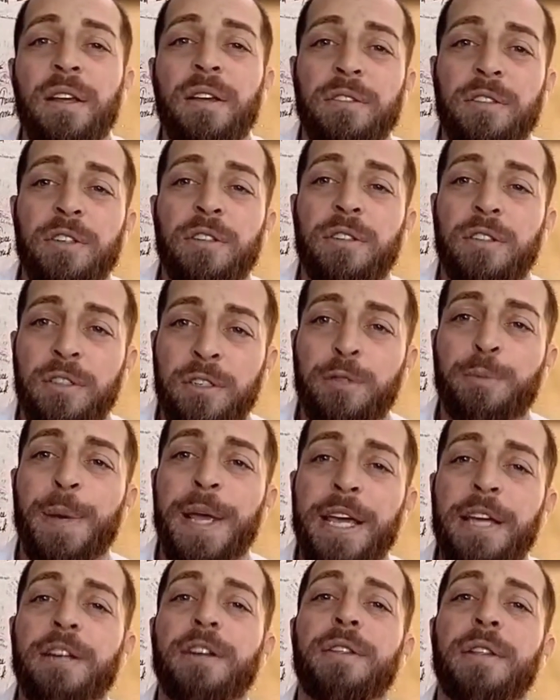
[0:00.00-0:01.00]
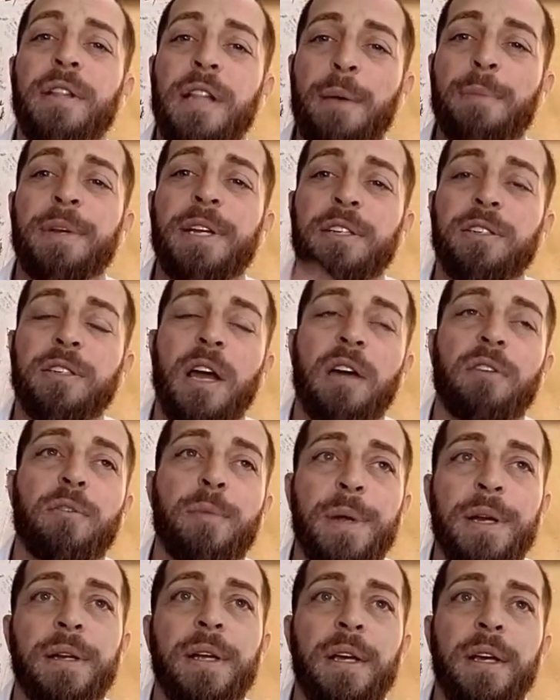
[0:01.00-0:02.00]
it's, it's speaking to the Lebanese
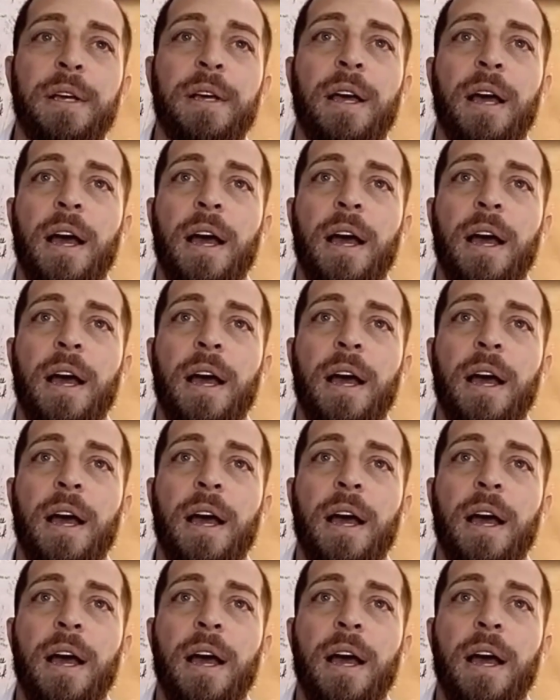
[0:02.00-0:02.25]
government,